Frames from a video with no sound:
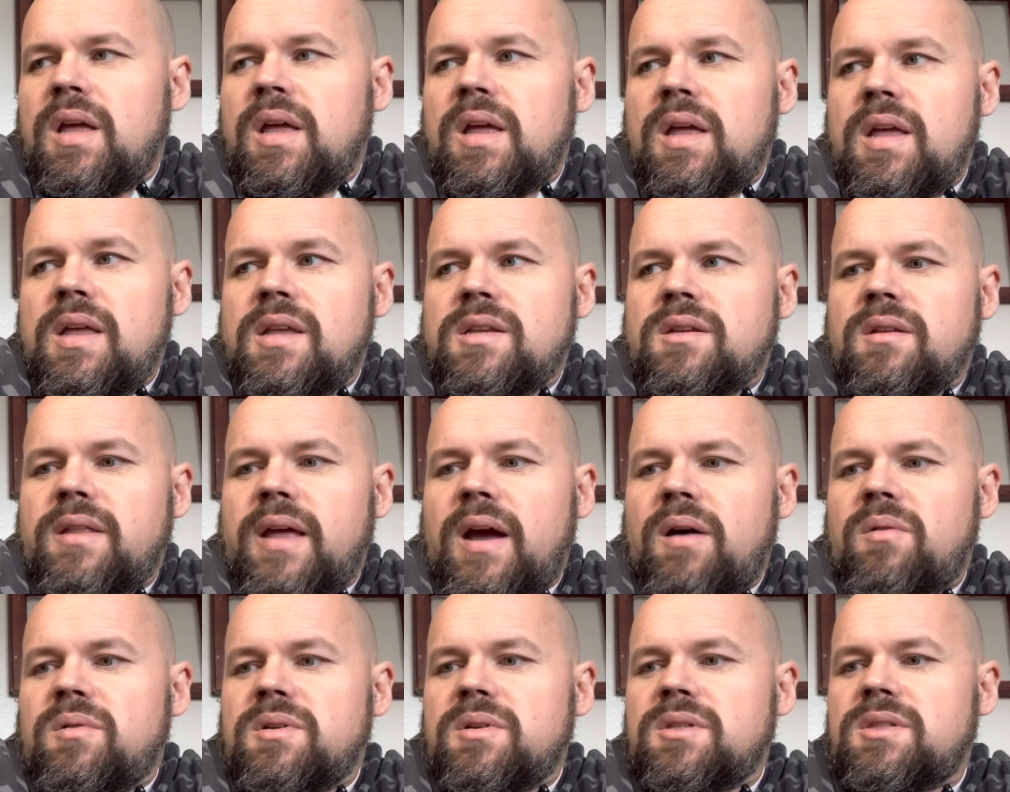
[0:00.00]
So
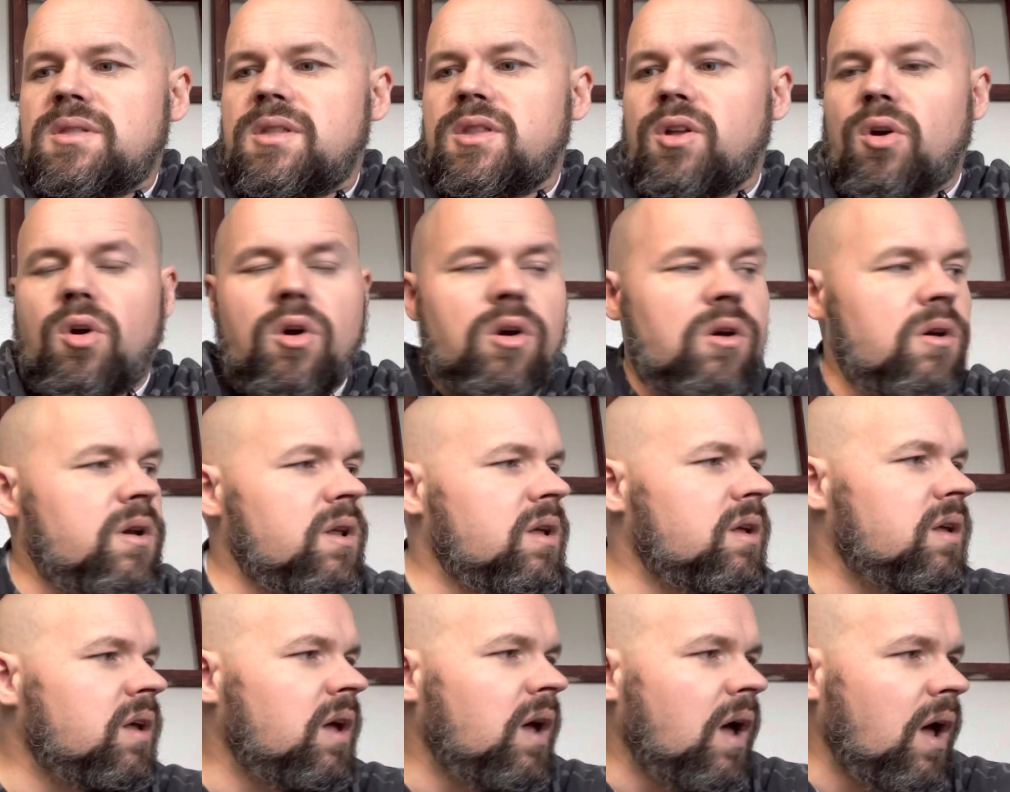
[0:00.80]
that was third,
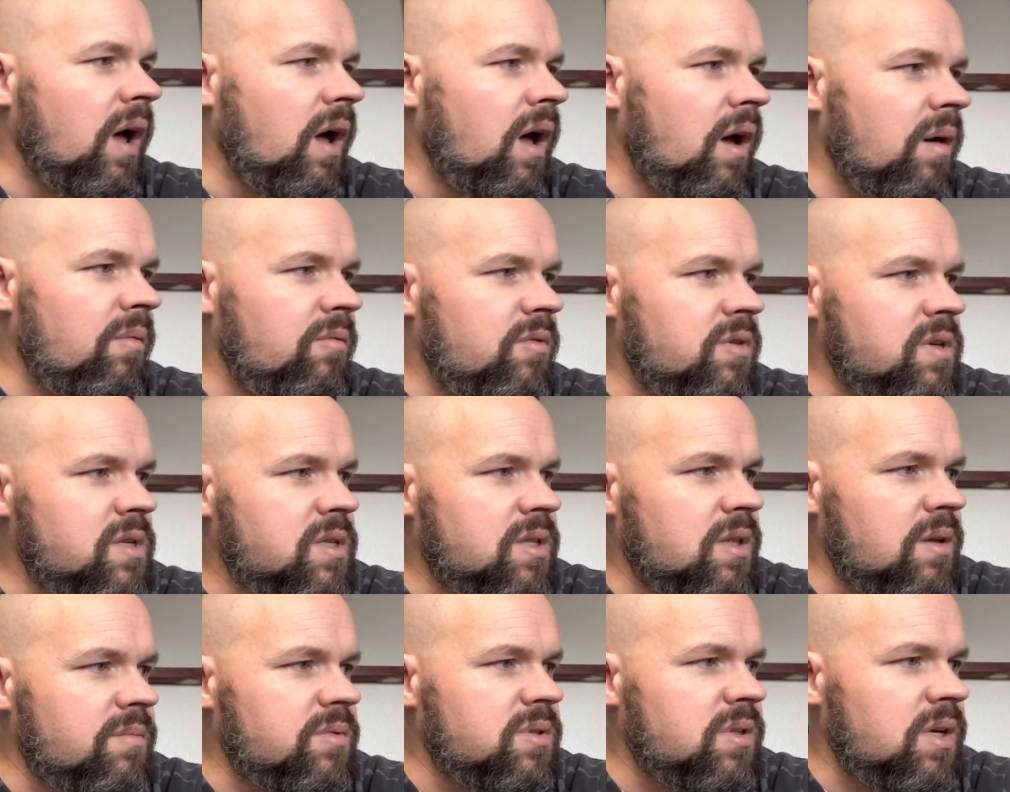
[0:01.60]
was
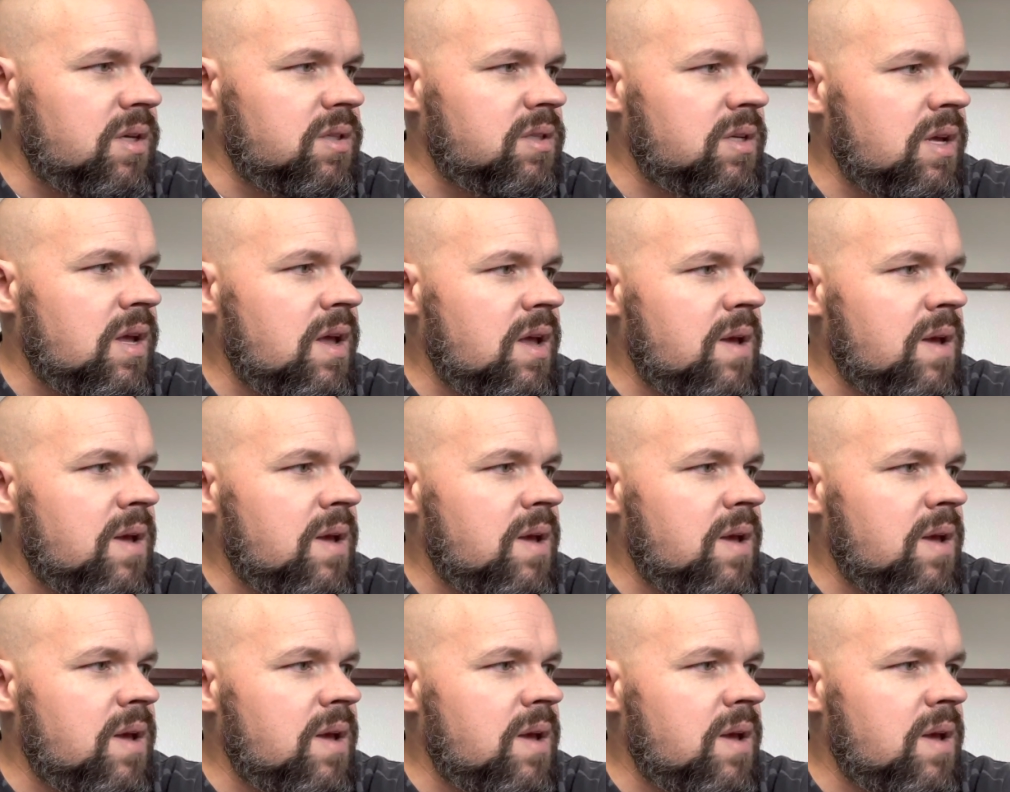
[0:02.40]
thumb studs.